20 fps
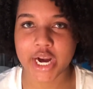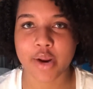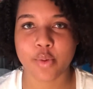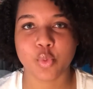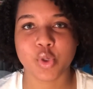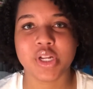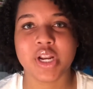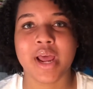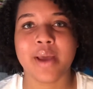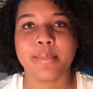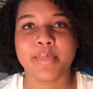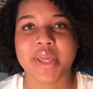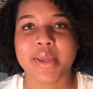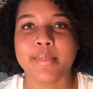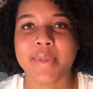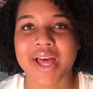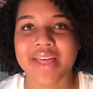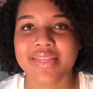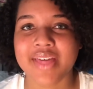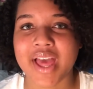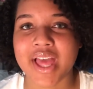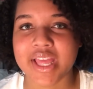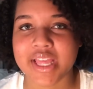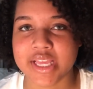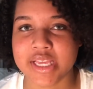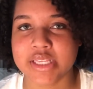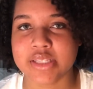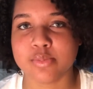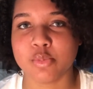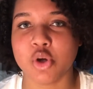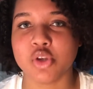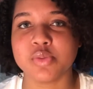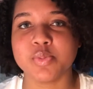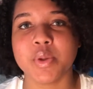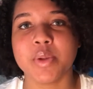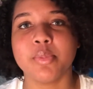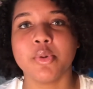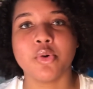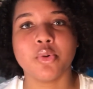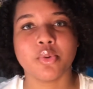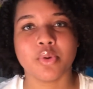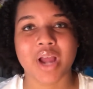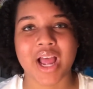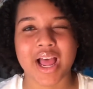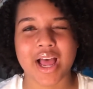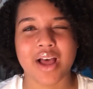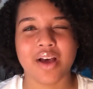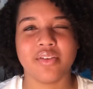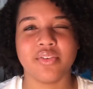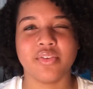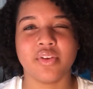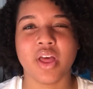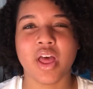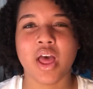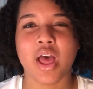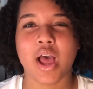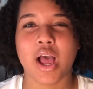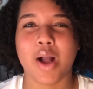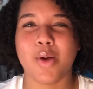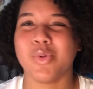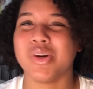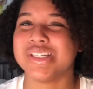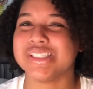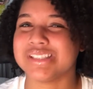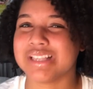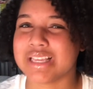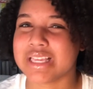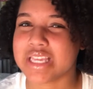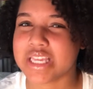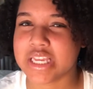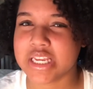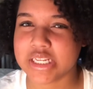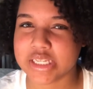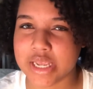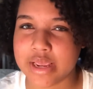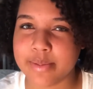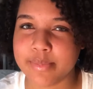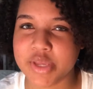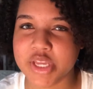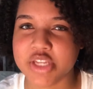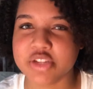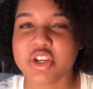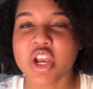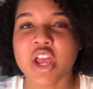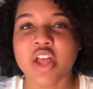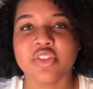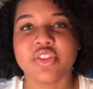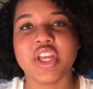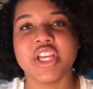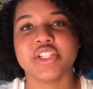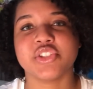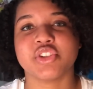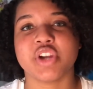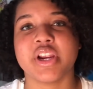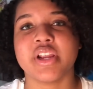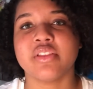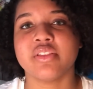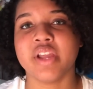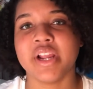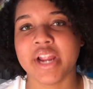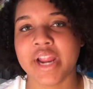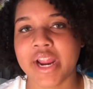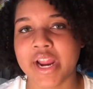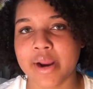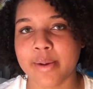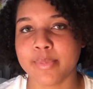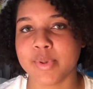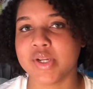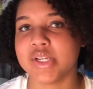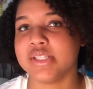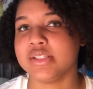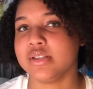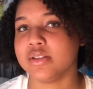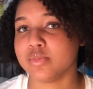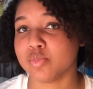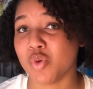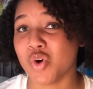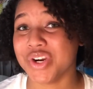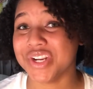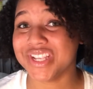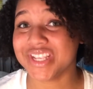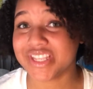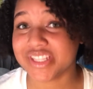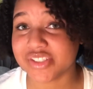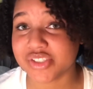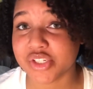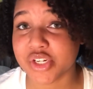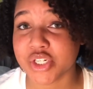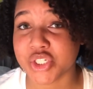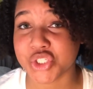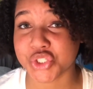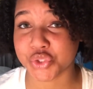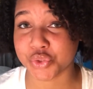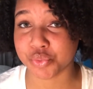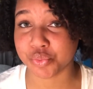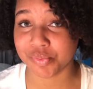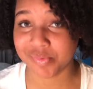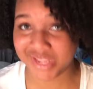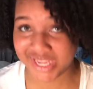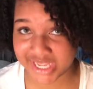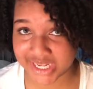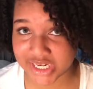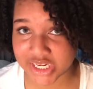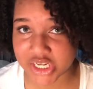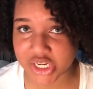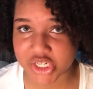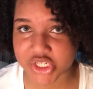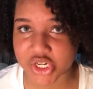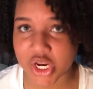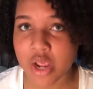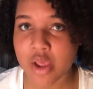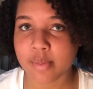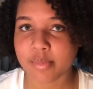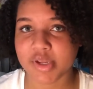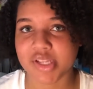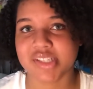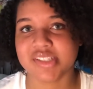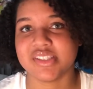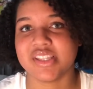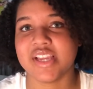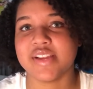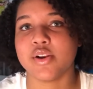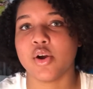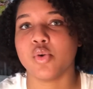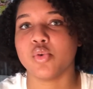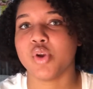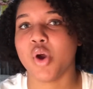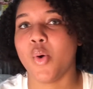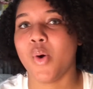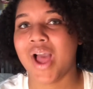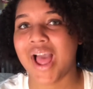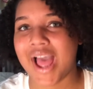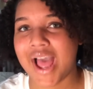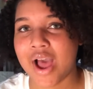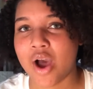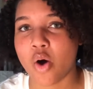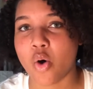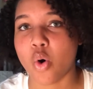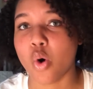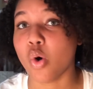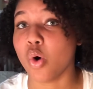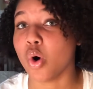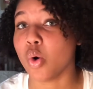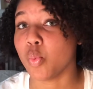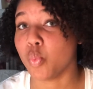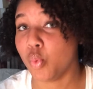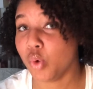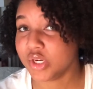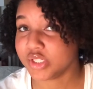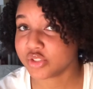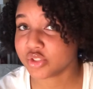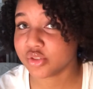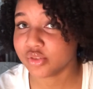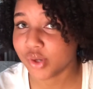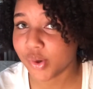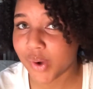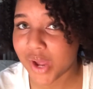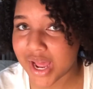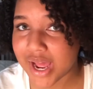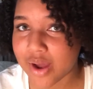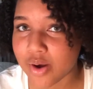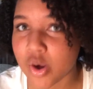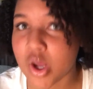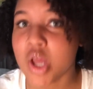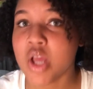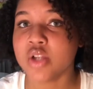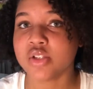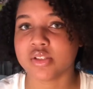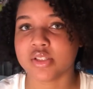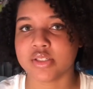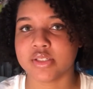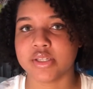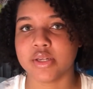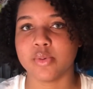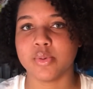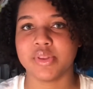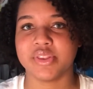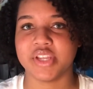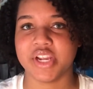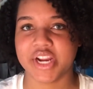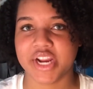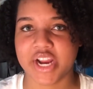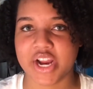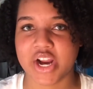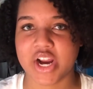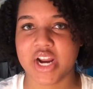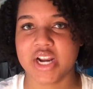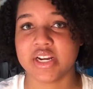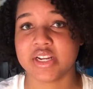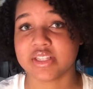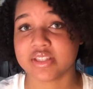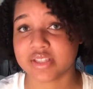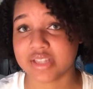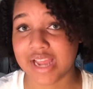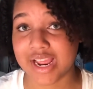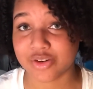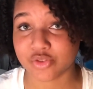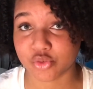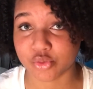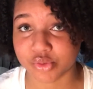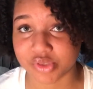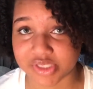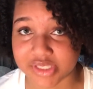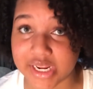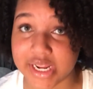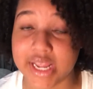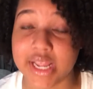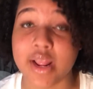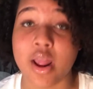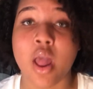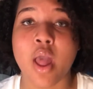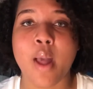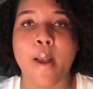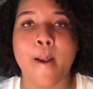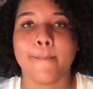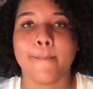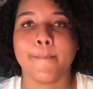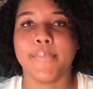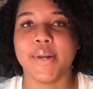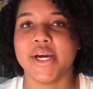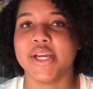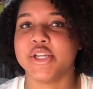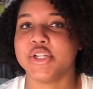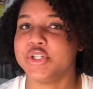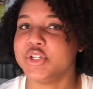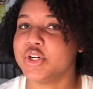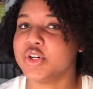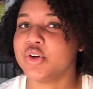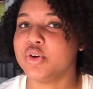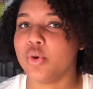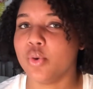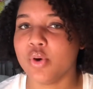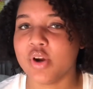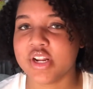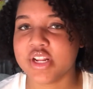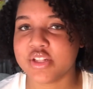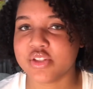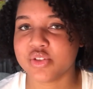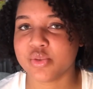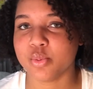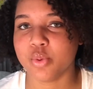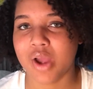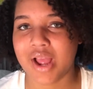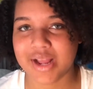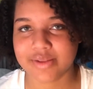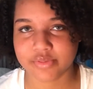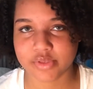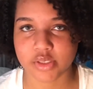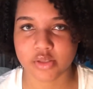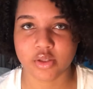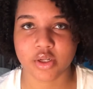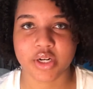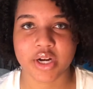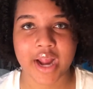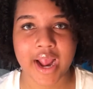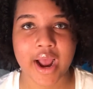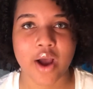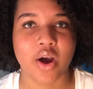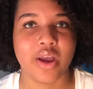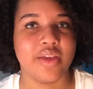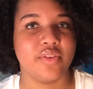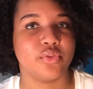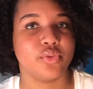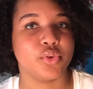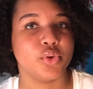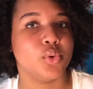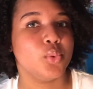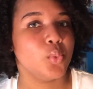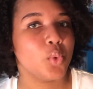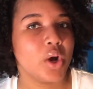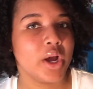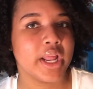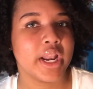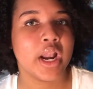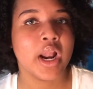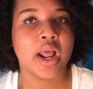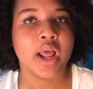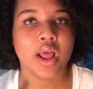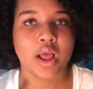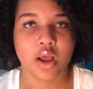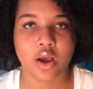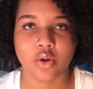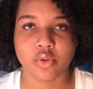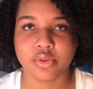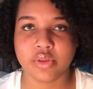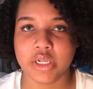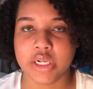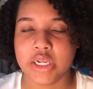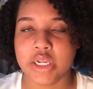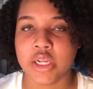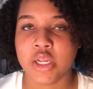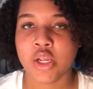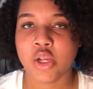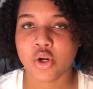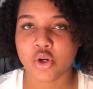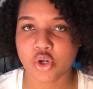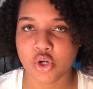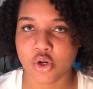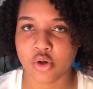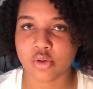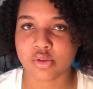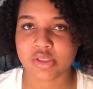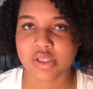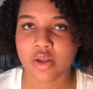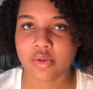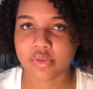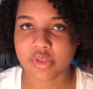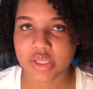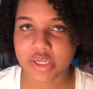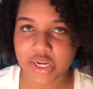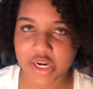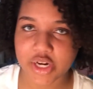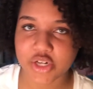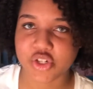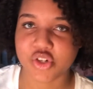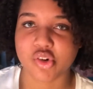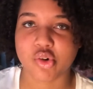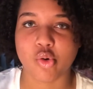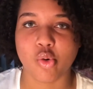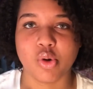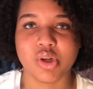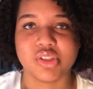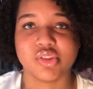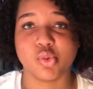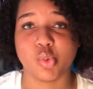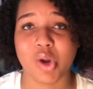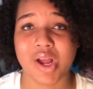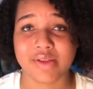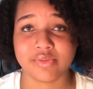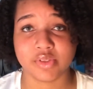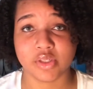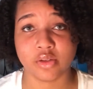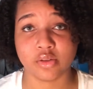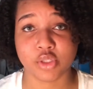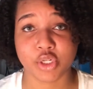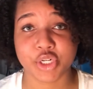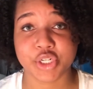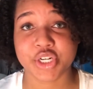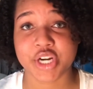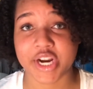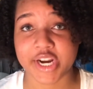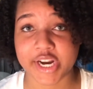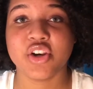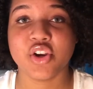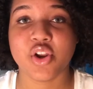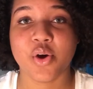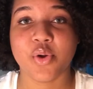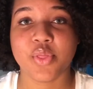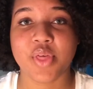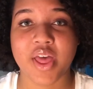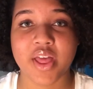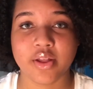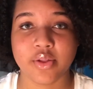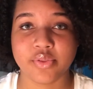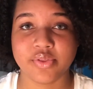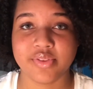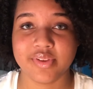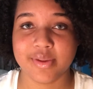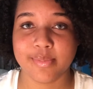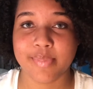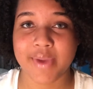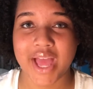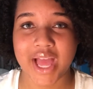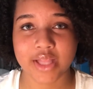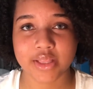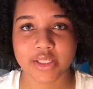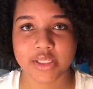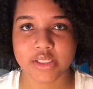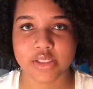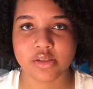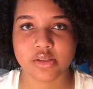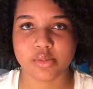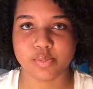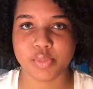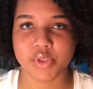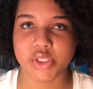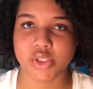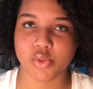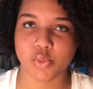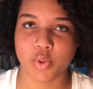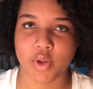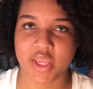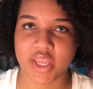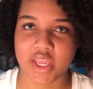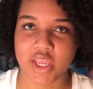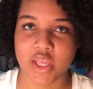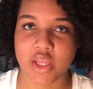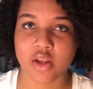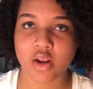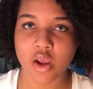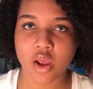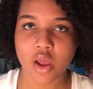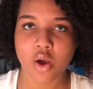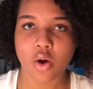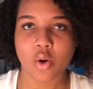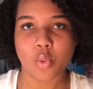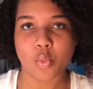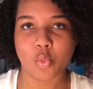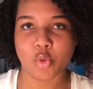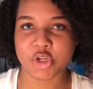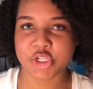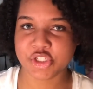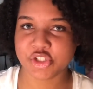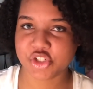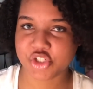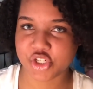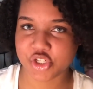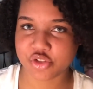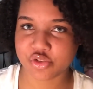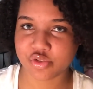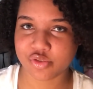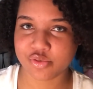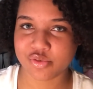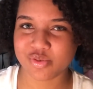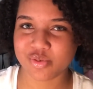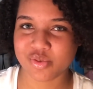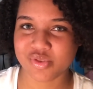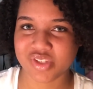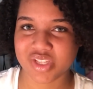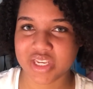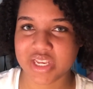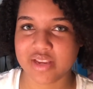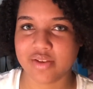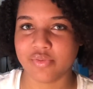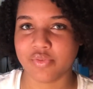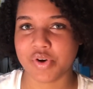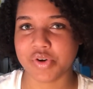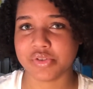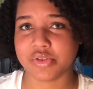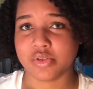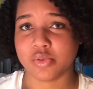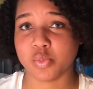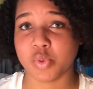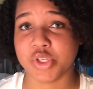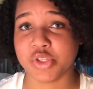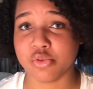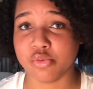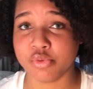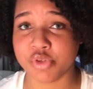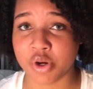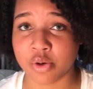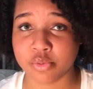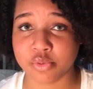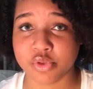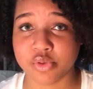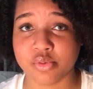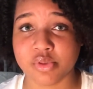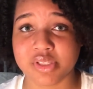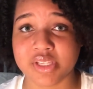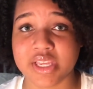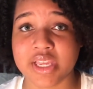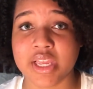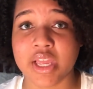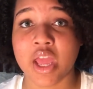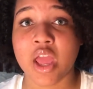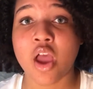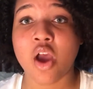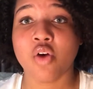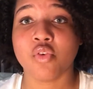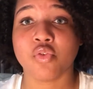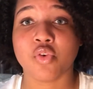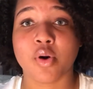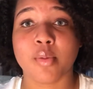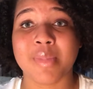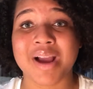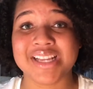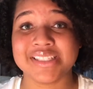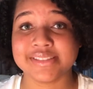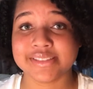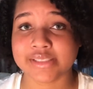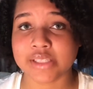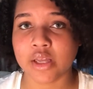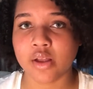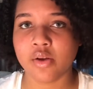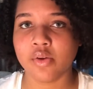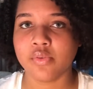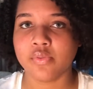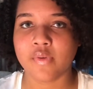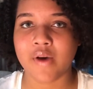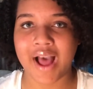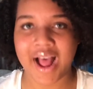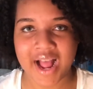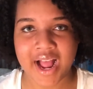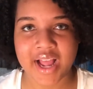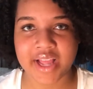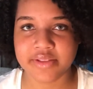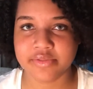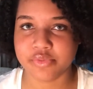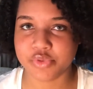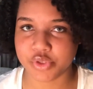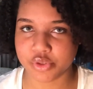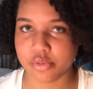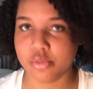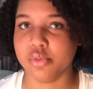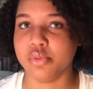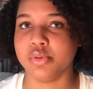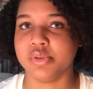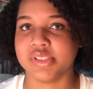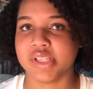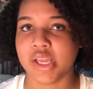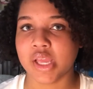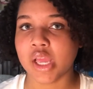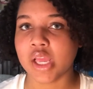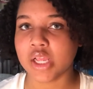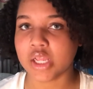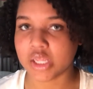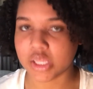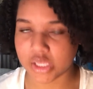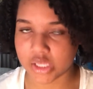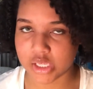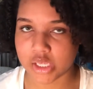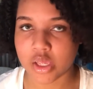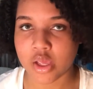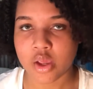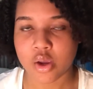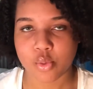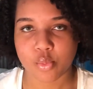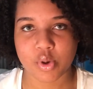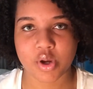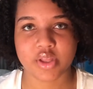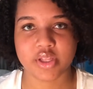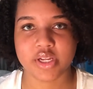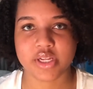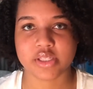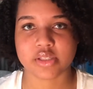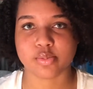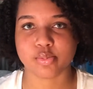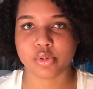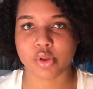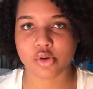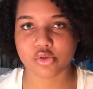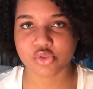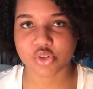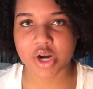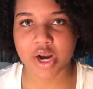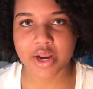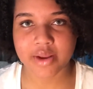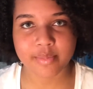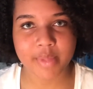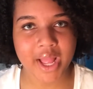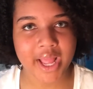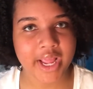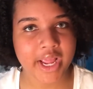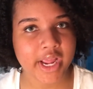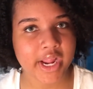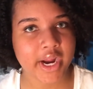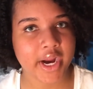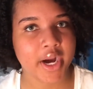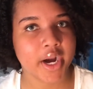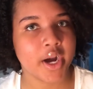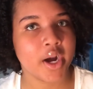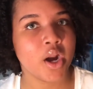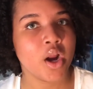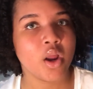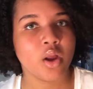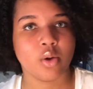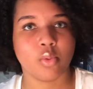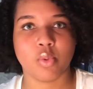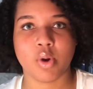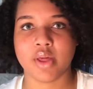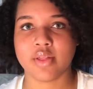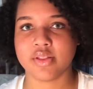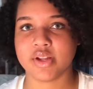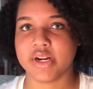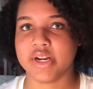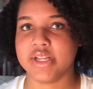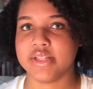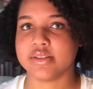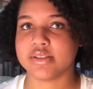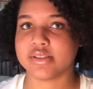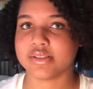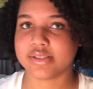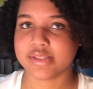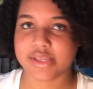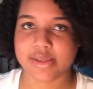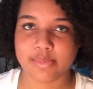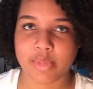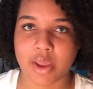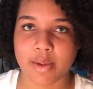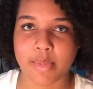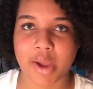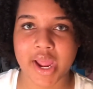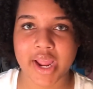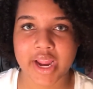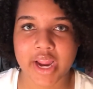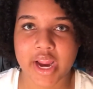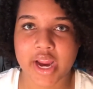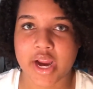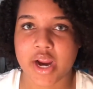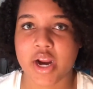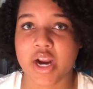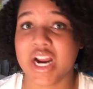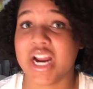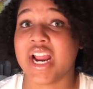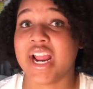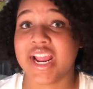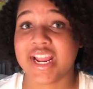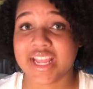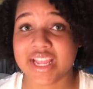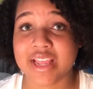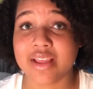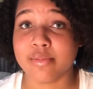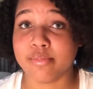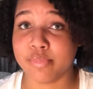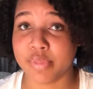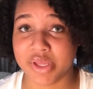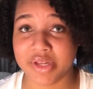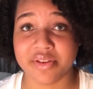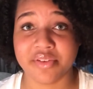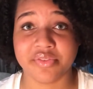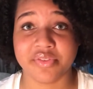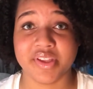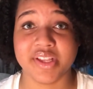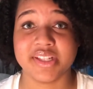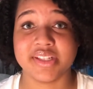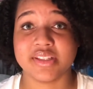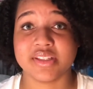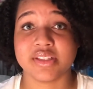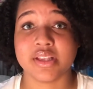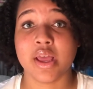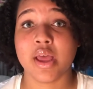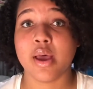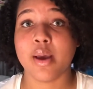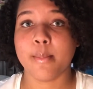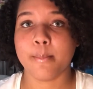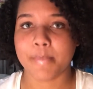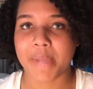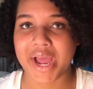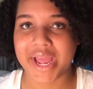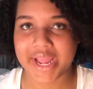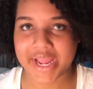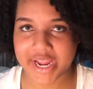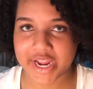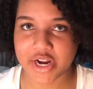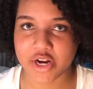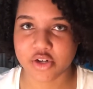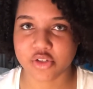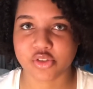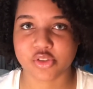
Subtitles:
And what I mean by that is most people who have, I want to say, heat damage, they straighten their hair because it's more easier to manage, because they don't know how or want to know how to deal with their hair in its natural state. But you're going to have to learn how. If you want healthy curls, healthy hair, you're going to have to learn your know the healthy balance between when should you use heat versus when you don't use heat. For myself, I use heat, whether it's blow drying my hair, whether it's steaming my hair. Heat benefits my hair.